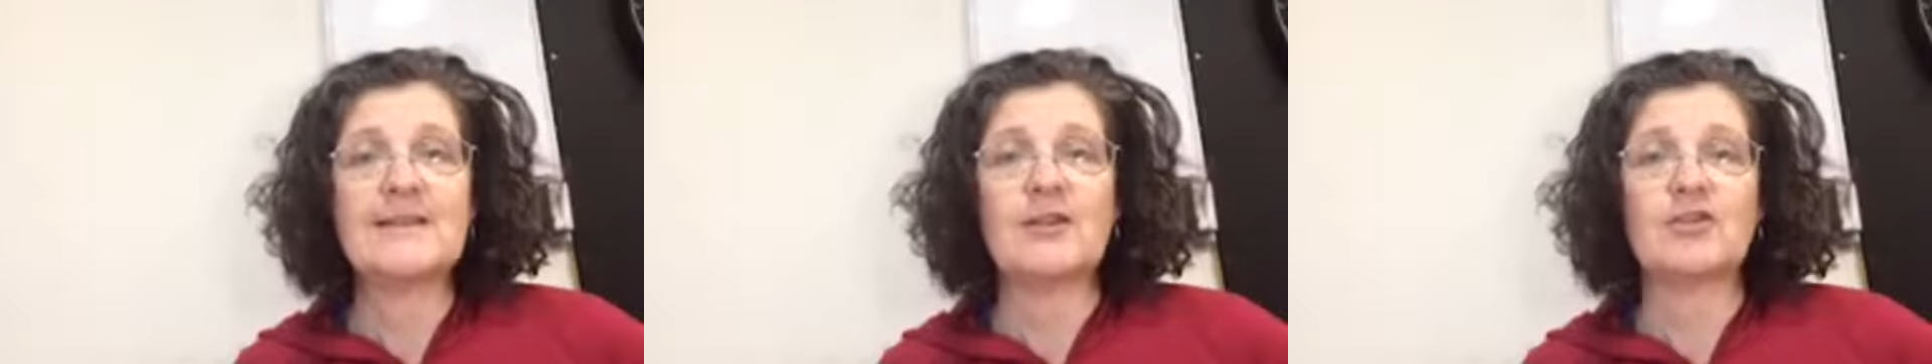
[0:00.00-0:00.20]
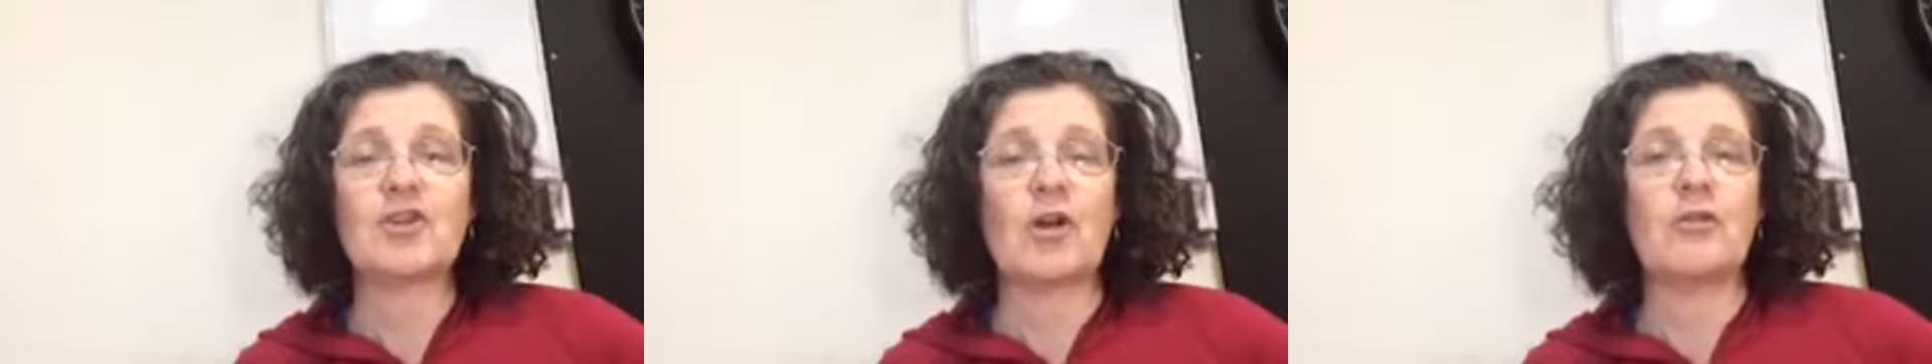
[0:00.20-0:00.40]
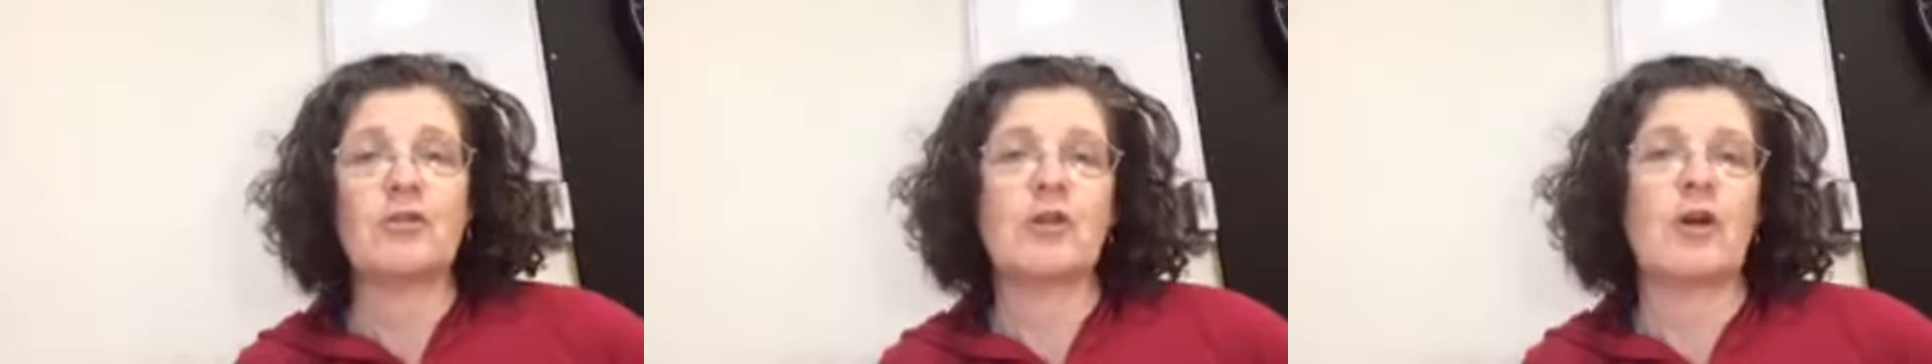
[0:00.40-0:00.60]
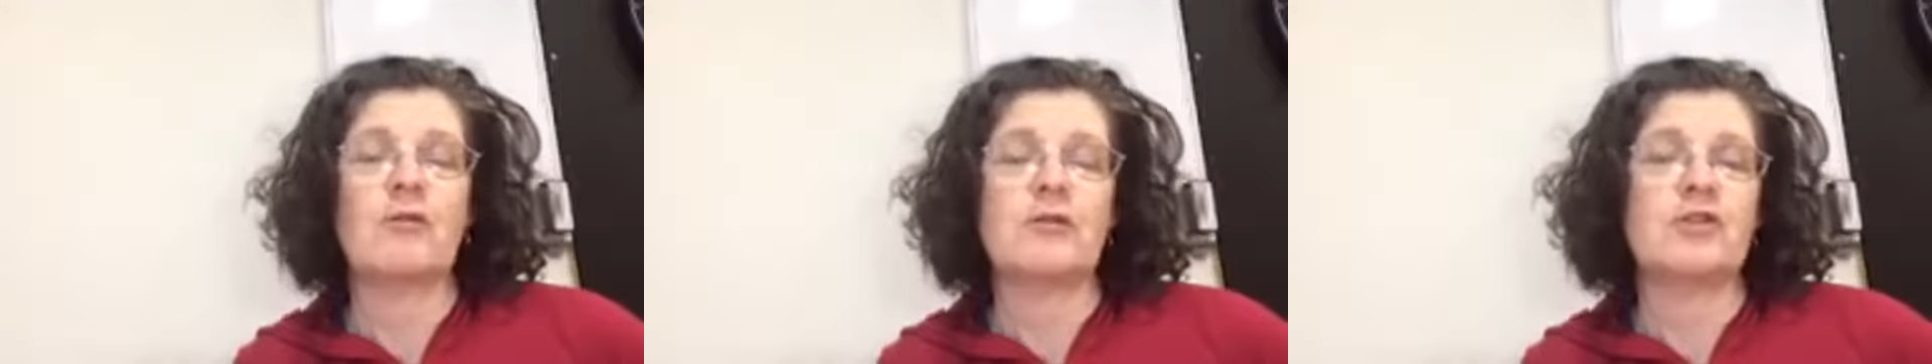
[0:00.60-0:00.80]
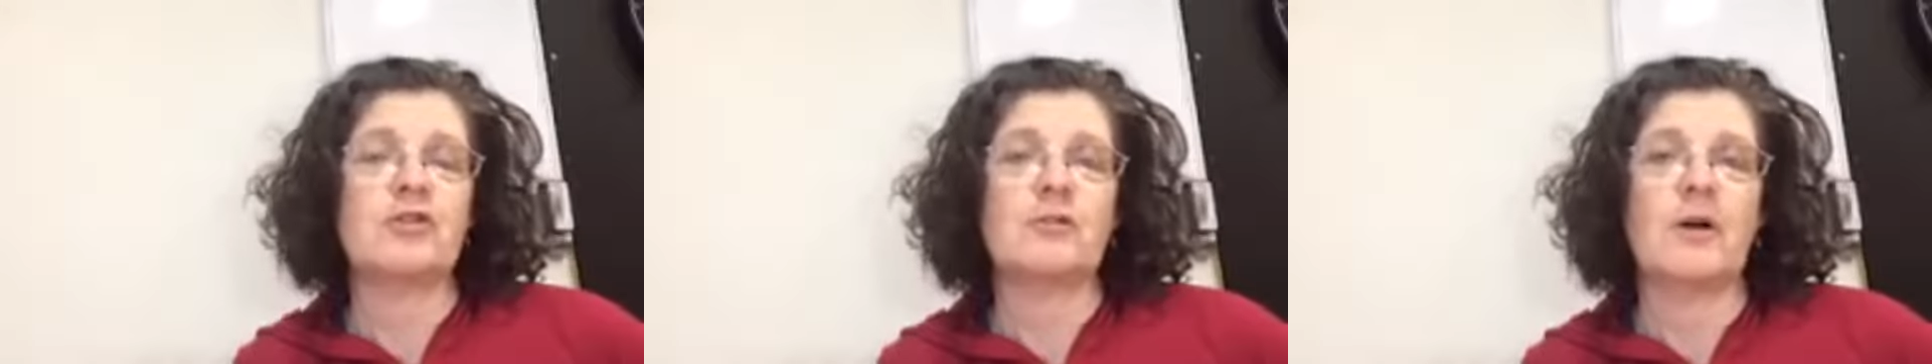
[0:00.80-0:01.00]
You know, don't go
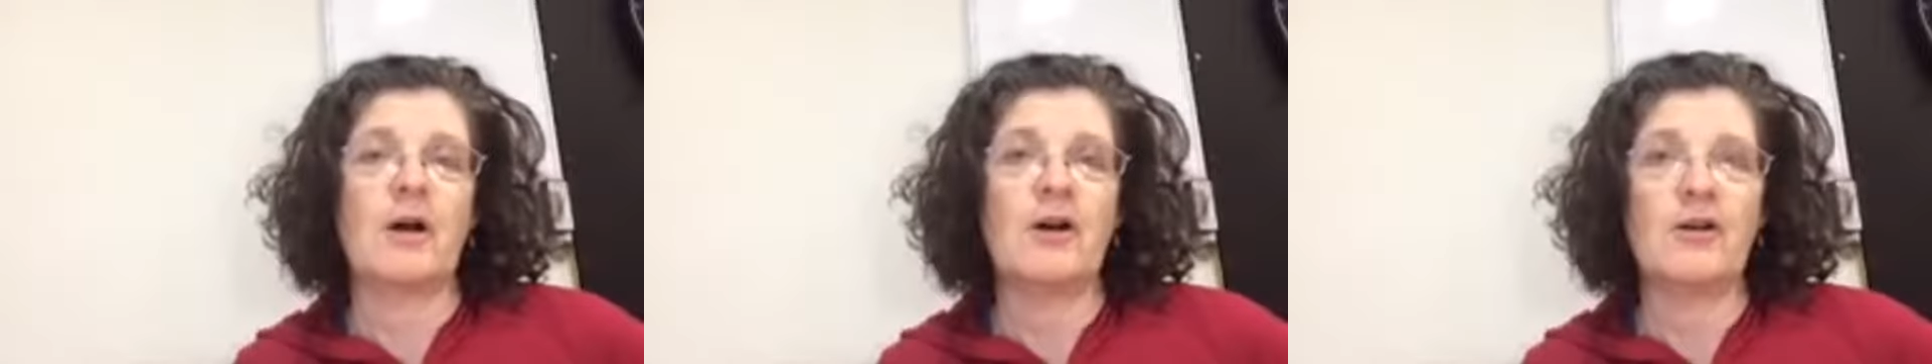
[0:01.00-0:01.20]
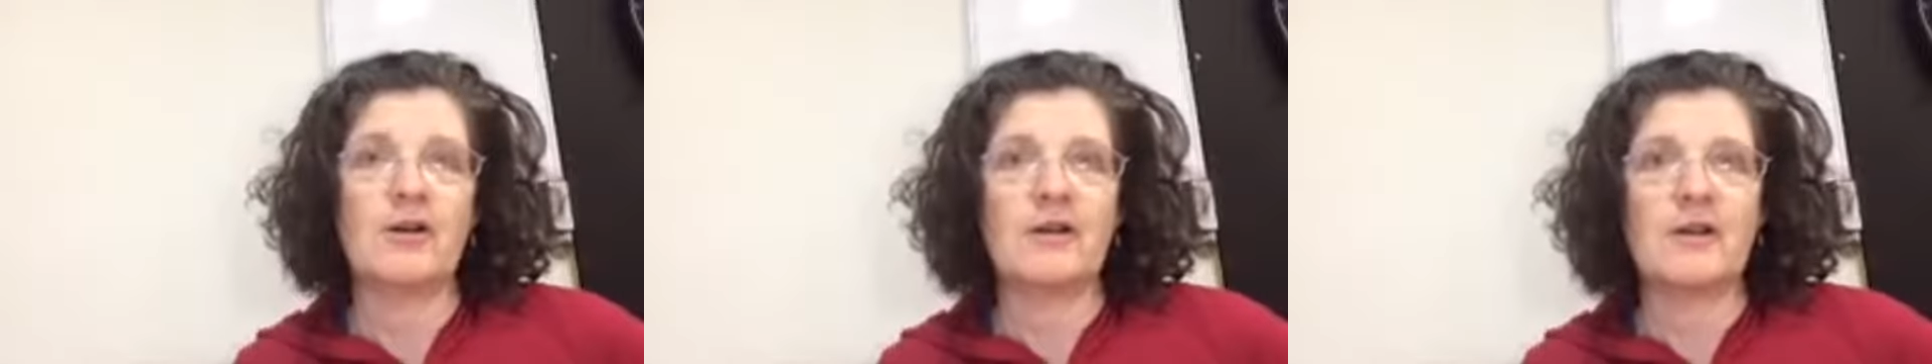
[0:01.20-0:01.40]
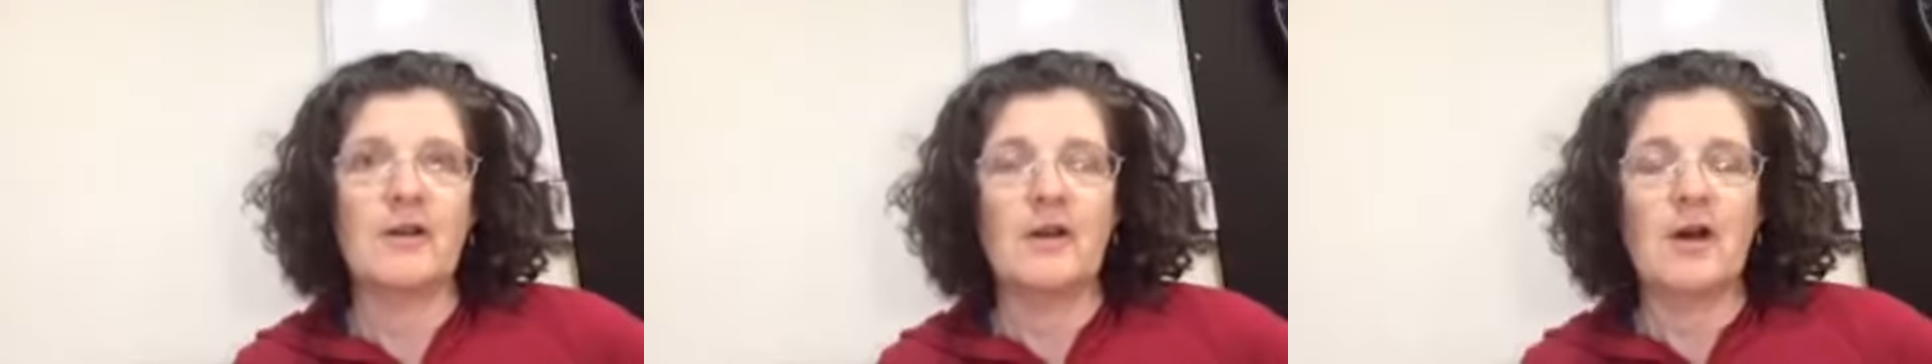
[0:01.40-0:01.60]
and do a hot,